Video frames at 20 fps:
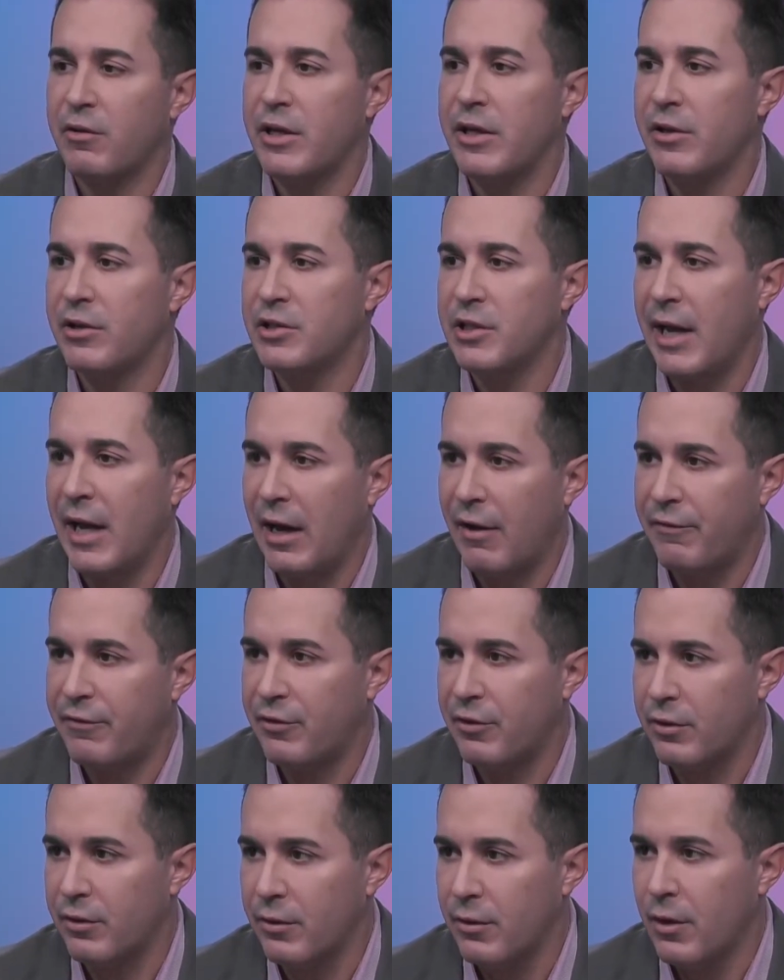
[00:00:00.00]
years
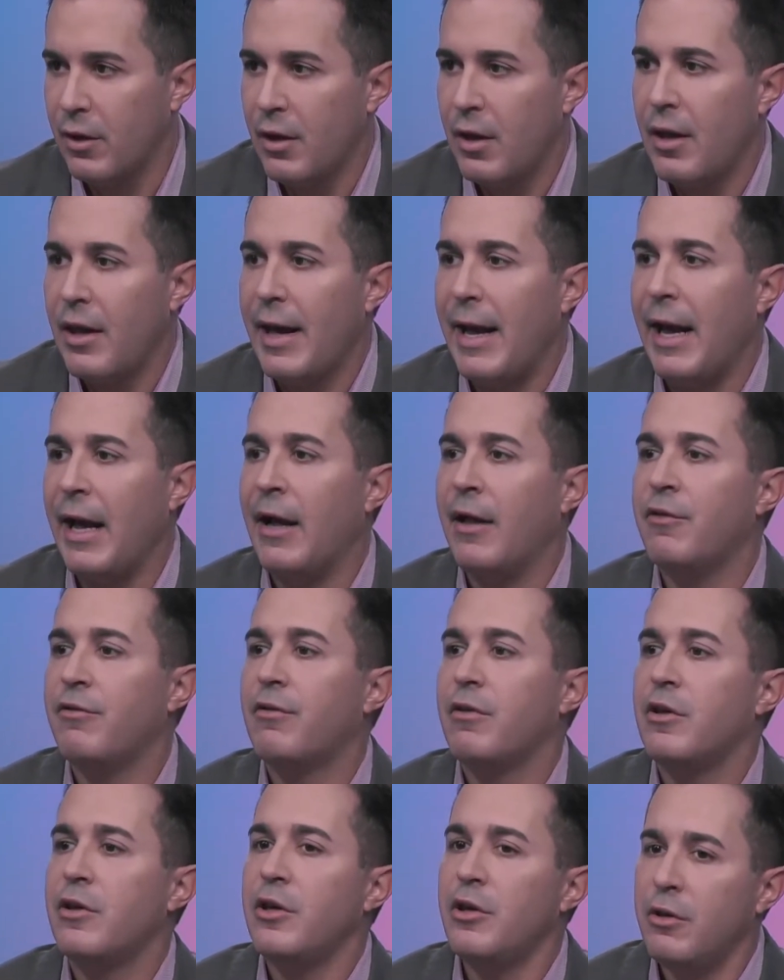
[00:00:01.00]
after, and
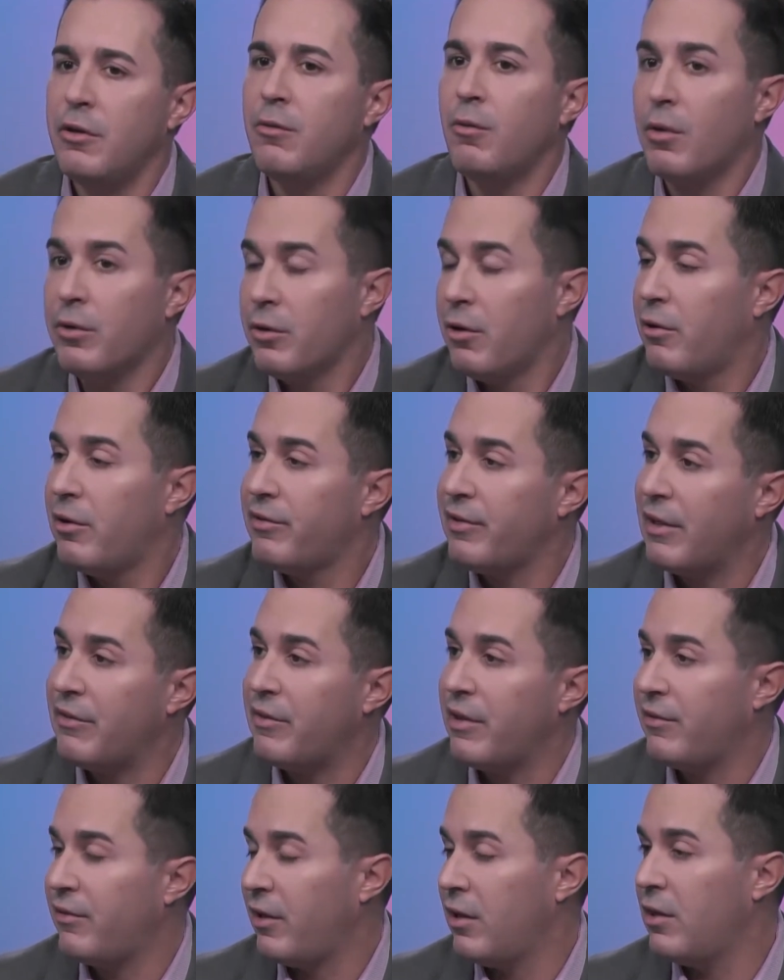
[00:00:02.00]
you will notice, as
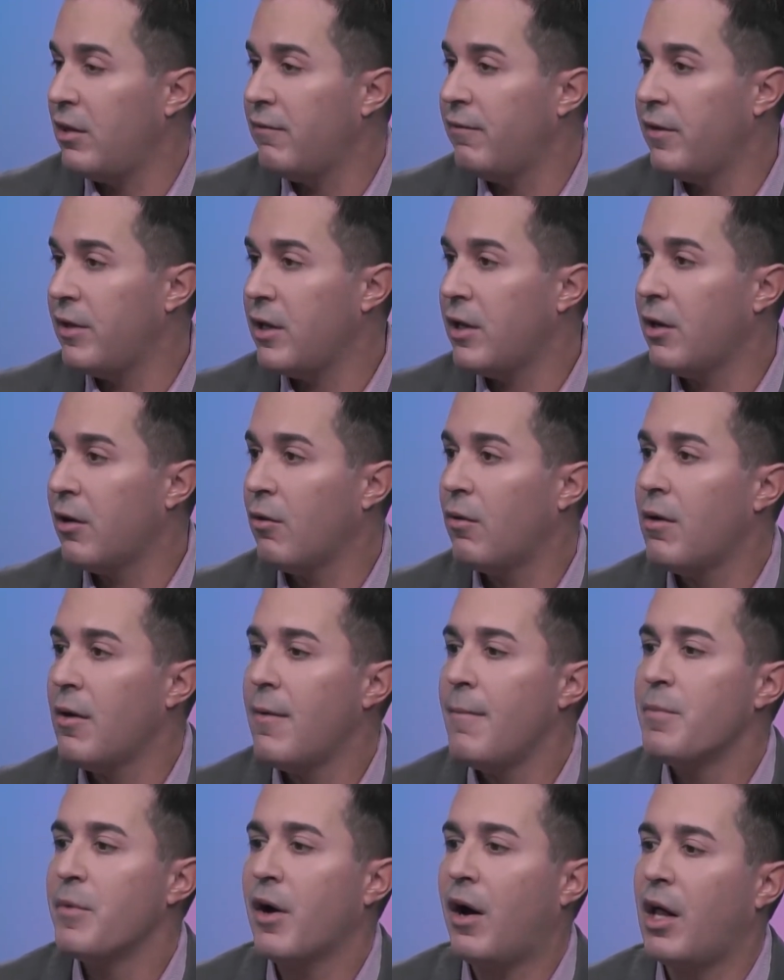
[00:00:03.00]
they said in the video,
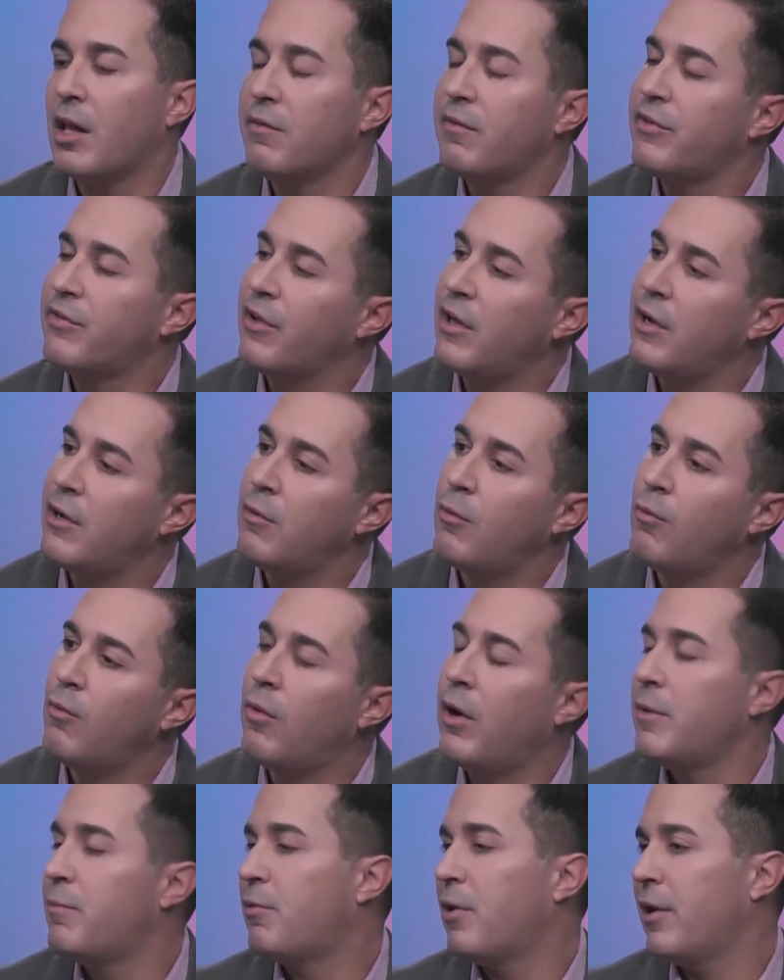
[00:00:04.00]
all of a sudden
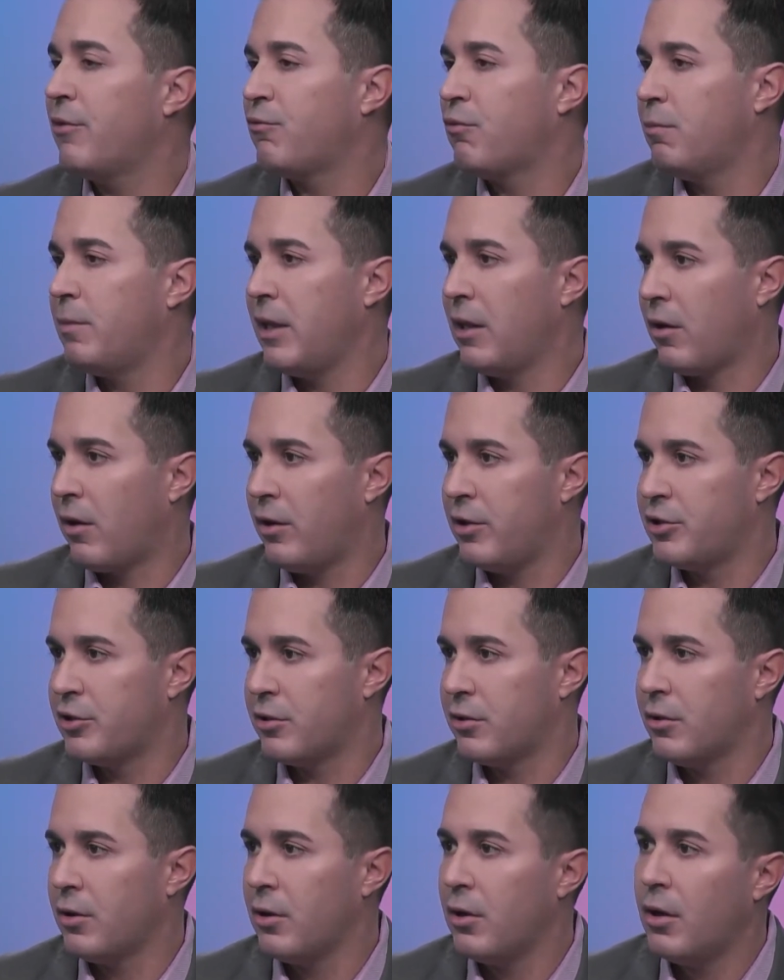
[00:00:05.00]
one breast will be
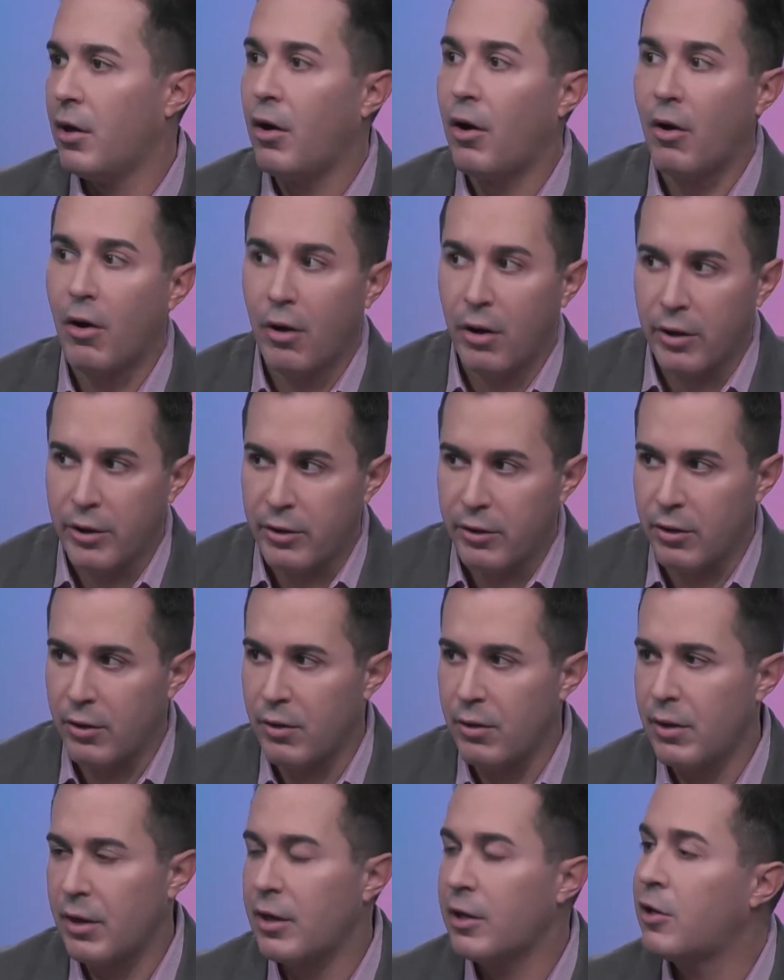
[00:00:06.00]
larger,
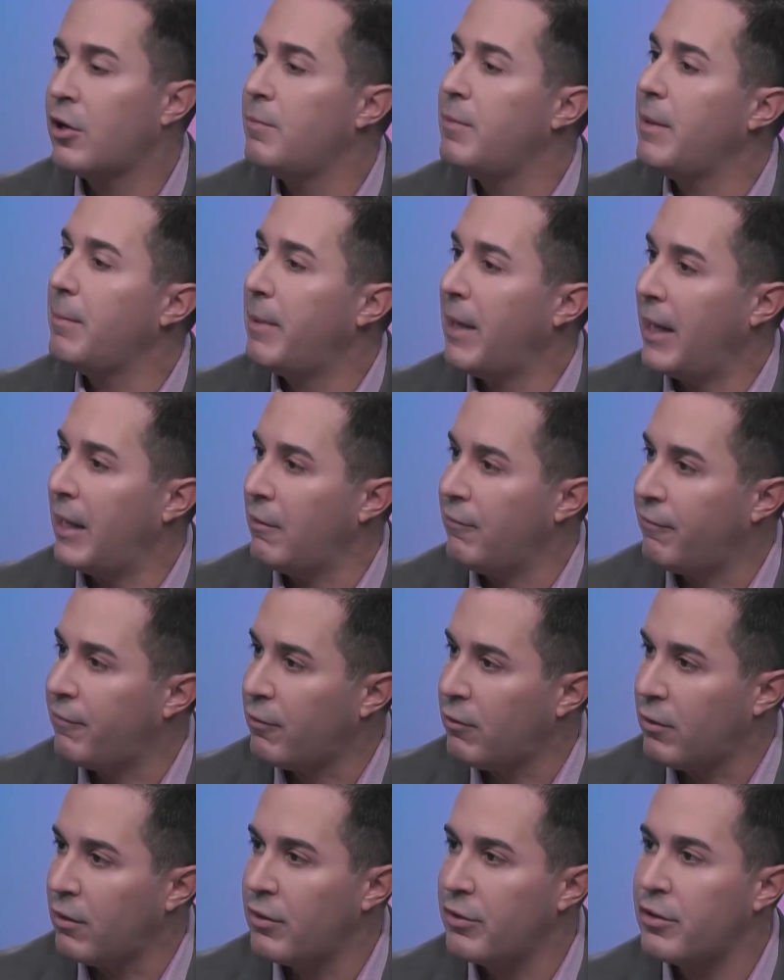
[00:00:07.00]
harder, could be
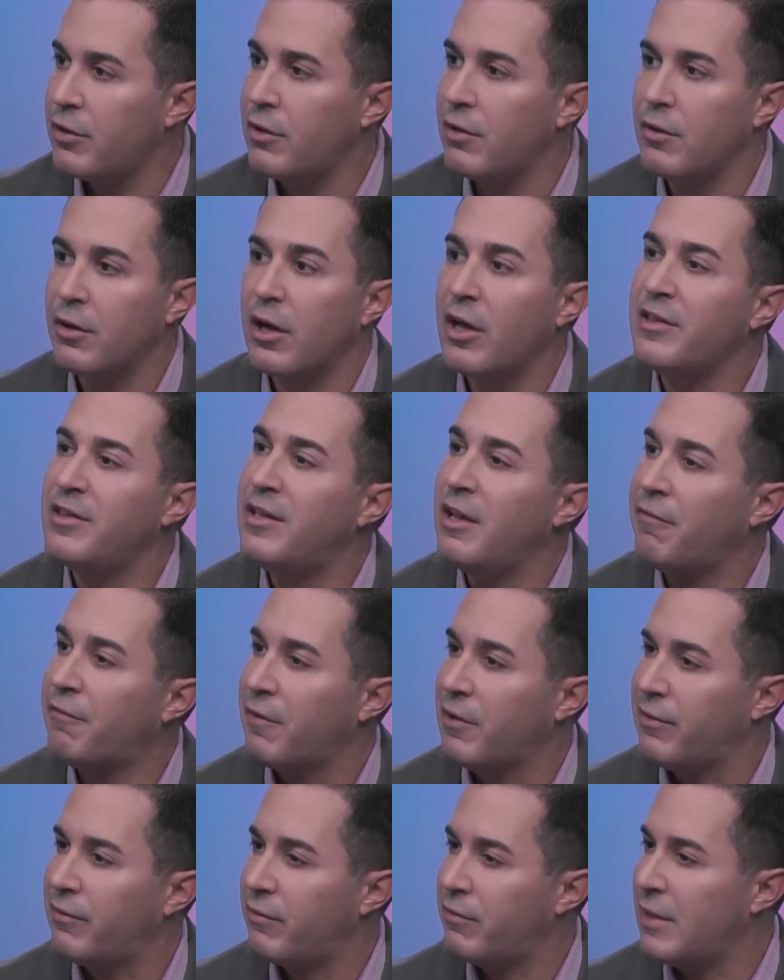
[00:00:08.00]
painful, a
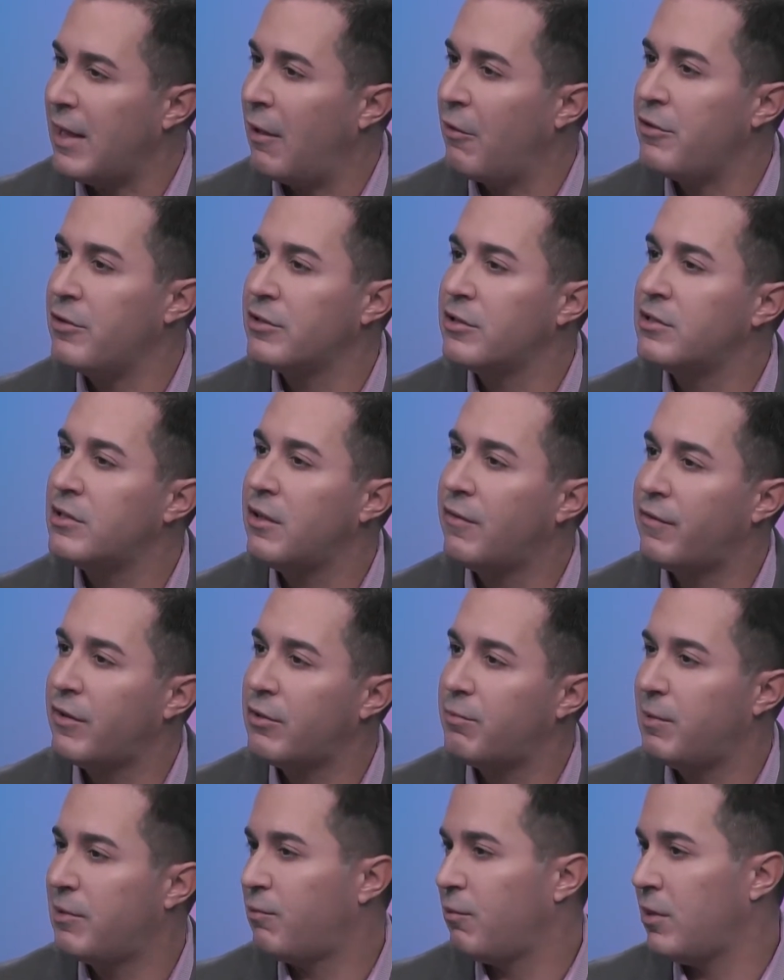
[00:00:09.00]
difference. Now there's a difference
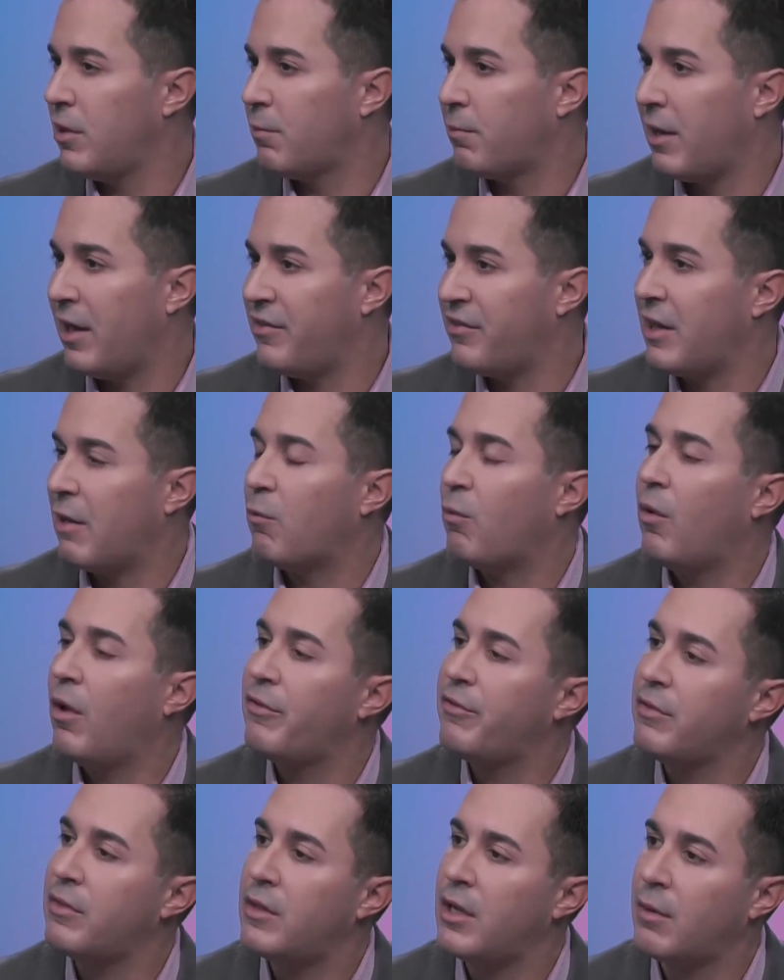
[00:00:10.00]
between the breast that
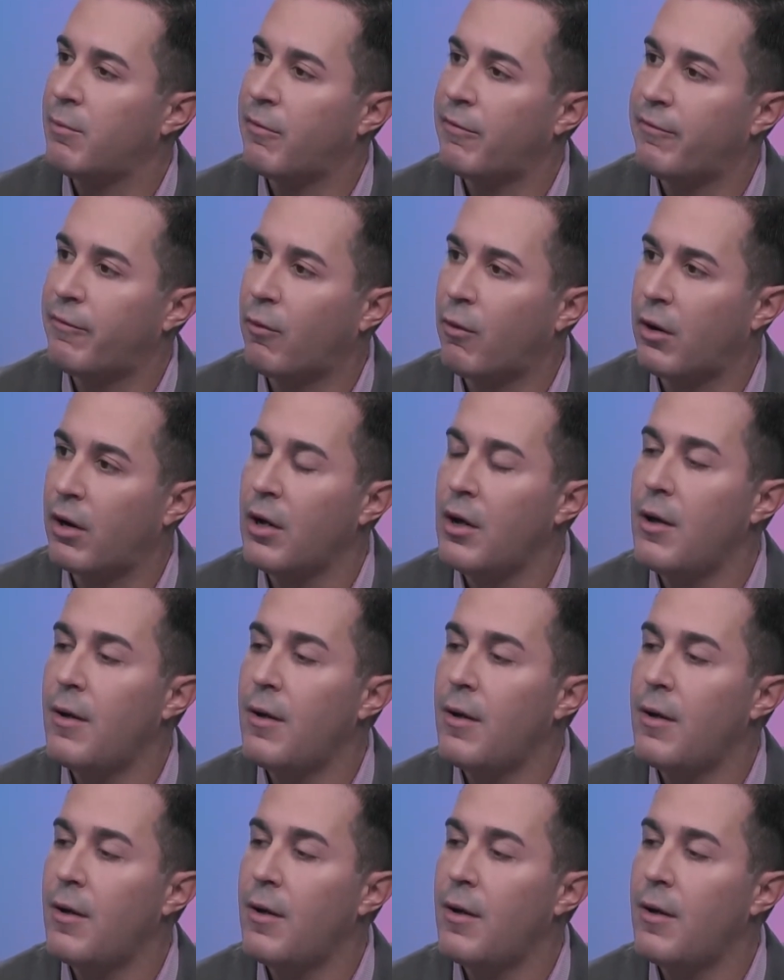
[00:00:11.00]
wasn't there before.